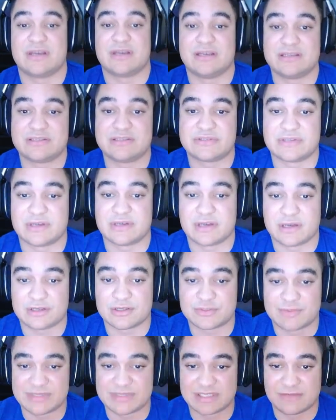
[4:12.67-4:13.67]
is
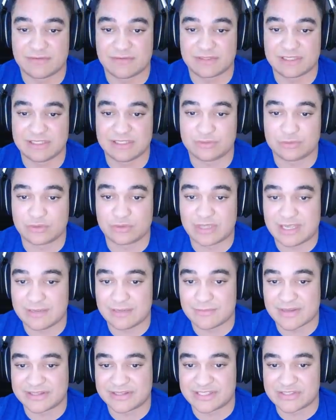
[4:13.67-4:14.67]
specifically to
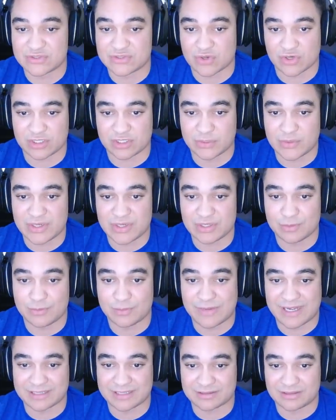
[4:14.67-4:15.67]
aim at this target right here,
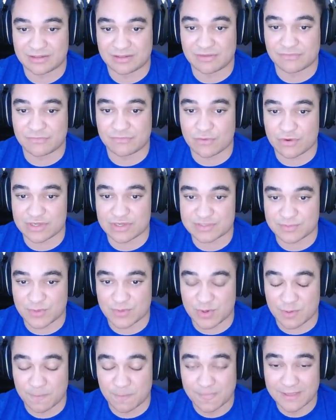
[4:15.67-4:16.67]
back the farthest part.